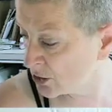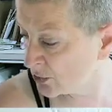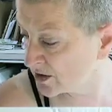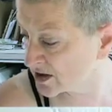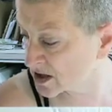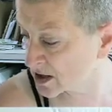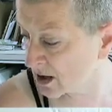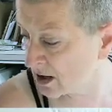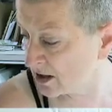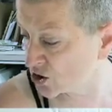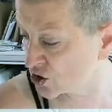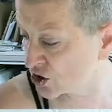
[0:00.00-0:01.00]

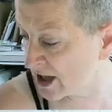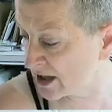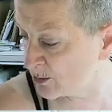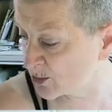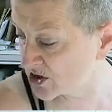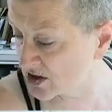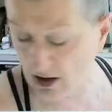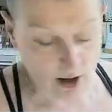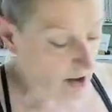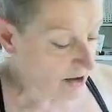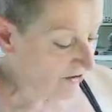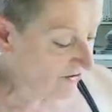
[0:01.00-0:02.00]
stylish shapes
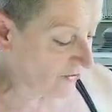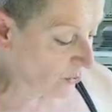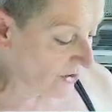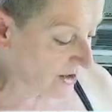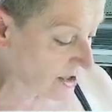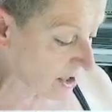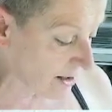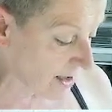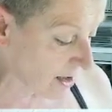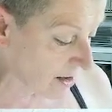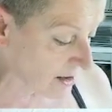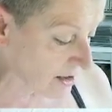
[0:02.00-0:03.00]
for the die
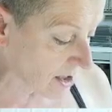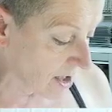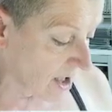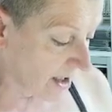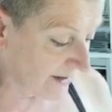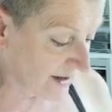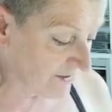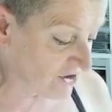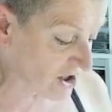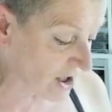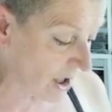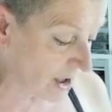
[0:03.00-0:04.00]
cut, and then I've
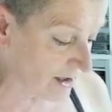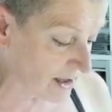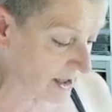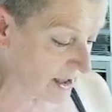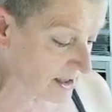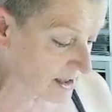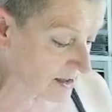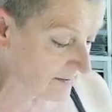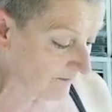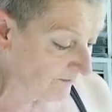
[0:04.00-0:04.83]
just coloured this